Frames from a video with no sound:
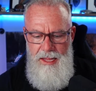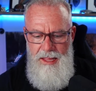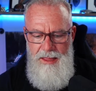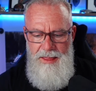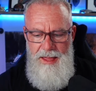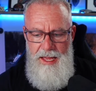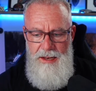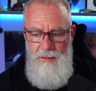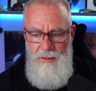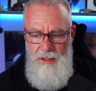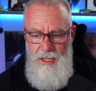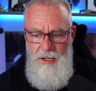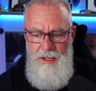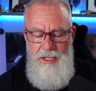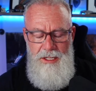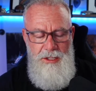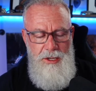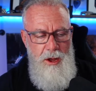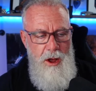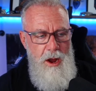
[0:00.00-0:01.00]
that
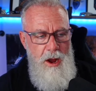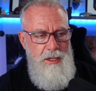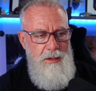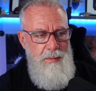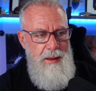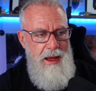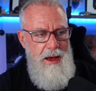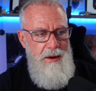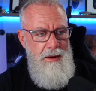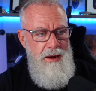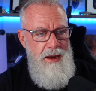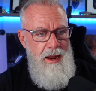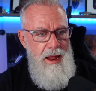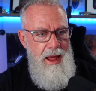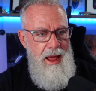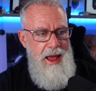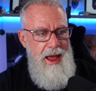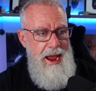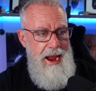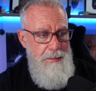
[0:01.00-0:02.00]
literally talked about
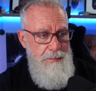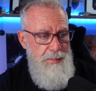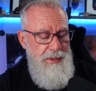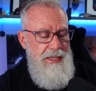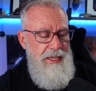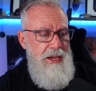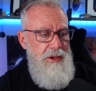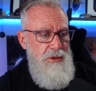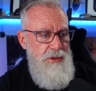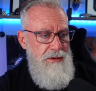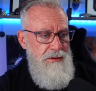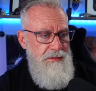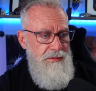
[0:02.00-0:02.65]
application